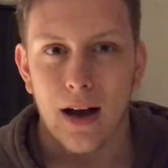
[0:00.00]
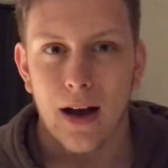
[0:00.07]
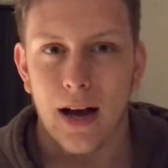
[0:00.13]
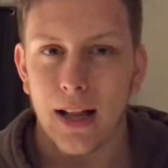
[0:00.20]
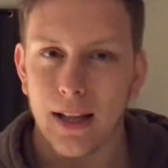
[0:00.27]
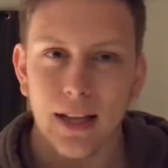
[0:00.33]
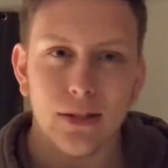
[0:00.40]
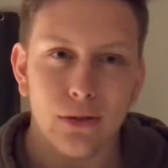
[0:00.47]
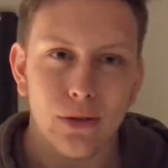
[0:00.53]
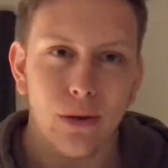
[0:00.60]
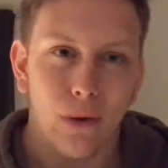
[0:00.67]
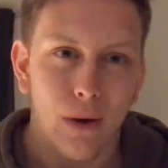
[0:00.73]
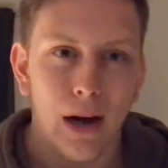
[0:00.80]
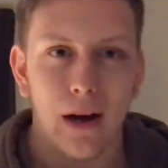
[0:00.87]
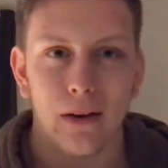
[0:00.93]
I like to
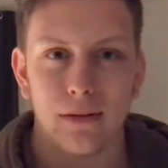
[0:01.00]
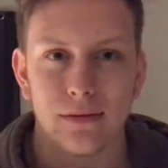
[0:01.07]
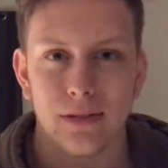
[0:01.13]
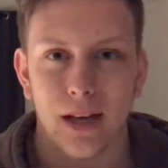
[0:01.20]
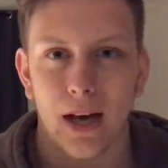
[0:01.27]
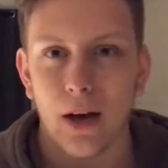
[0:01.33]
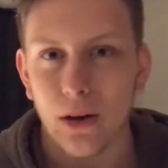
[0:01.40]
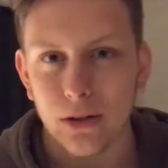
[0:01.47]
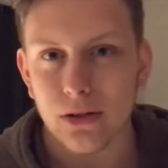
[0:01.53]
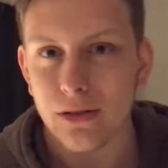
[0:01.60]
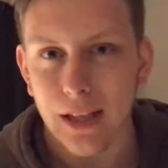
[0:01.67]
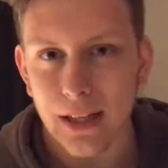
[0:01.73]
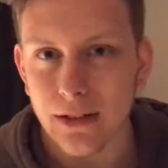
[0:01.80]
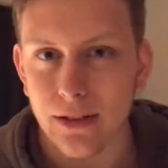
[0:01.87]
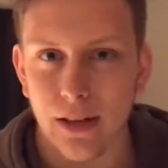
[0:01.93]
go out. I also
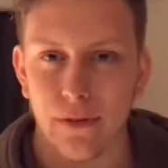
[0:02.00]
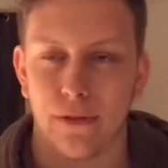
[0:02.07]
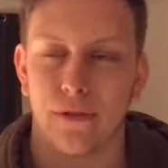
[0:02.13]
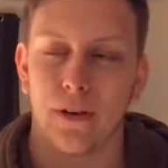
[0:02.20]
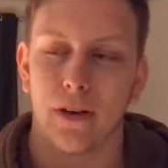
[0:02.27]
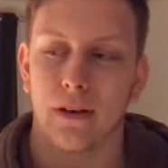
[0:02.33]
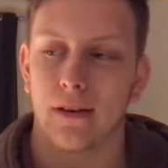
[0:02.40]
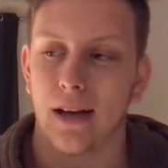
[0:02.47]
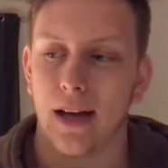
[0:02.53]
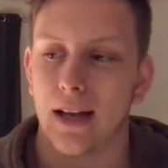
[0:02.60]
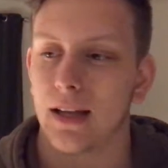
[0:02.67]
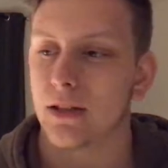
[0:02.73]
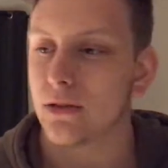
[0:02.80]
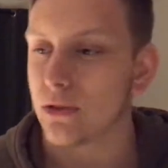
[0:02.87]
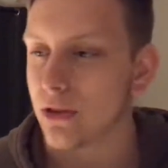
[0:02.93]
like to have fun. I
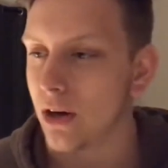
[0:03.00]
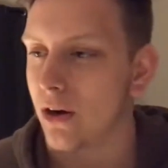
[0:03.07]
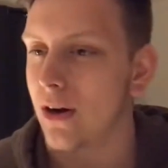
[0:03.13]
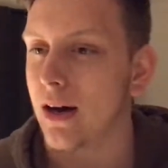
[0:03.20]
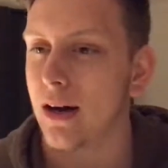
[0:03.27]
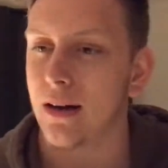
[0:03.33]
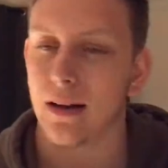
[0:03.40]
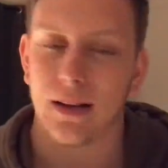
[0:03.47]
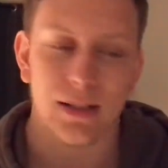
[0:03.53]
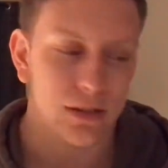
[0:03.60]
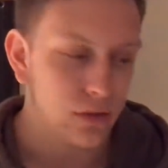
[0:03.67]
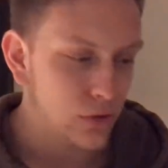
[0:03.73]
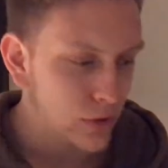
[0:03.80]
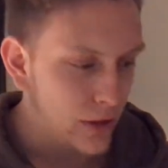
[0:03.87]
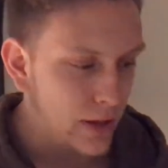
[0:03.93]
like to go out, I like
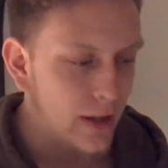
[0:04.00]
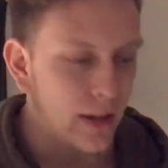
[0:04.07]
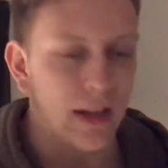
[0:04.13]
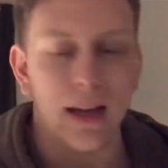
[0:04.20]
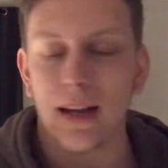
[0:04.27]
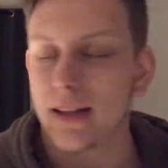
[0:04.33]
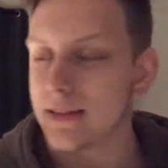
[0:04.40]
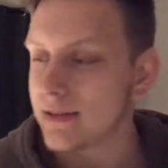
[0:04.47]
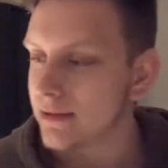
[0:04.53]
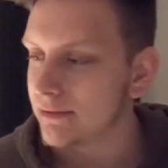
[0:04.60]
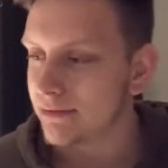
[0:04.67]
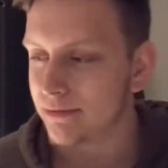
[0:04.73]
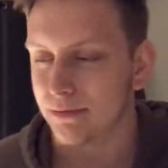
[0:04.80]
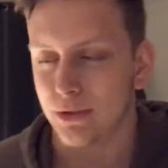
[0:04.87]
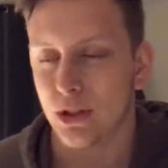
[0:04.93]
to drink, I like to,
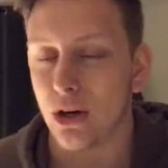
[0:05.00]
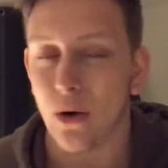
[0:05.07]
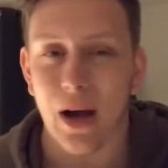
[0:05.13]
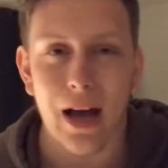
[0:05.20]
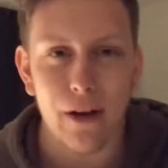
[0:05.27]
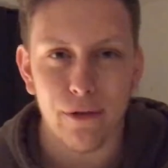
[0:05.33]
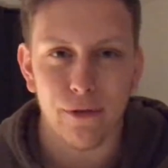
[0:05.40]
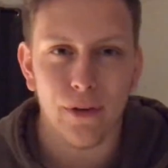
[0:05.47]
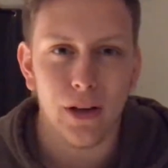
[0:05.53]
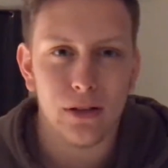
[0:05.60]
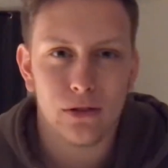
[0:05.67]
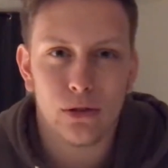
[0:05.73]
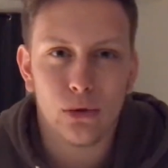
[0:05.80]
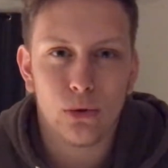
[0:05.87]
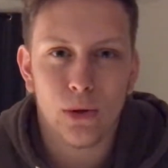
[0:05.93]
you know, have fun,
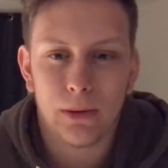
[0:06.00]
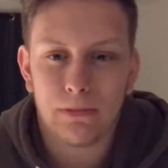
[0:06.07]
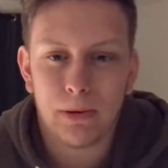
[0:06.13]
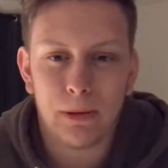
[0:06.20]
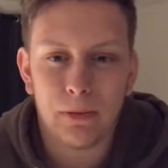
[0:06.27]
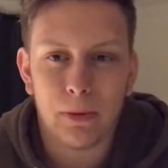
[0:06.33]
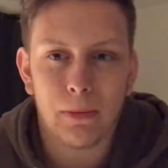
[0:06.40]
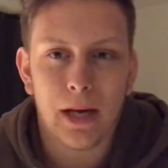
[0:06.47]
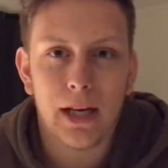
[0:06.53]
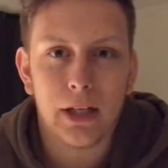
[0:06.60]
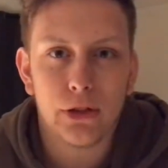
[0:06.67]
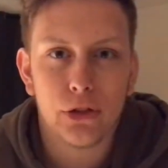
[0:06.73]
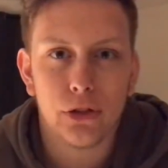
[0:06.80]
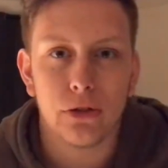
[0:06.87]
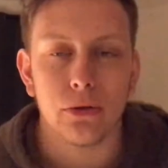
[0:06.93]
do what people my
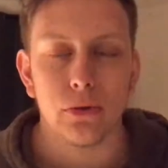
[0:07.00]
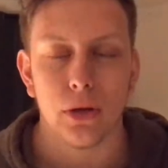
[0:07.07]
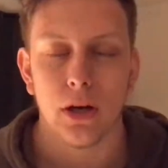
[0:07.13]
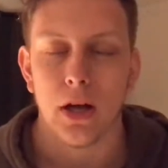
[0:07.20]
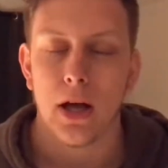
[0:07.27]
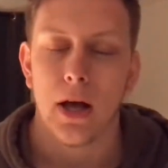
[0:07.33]
age do.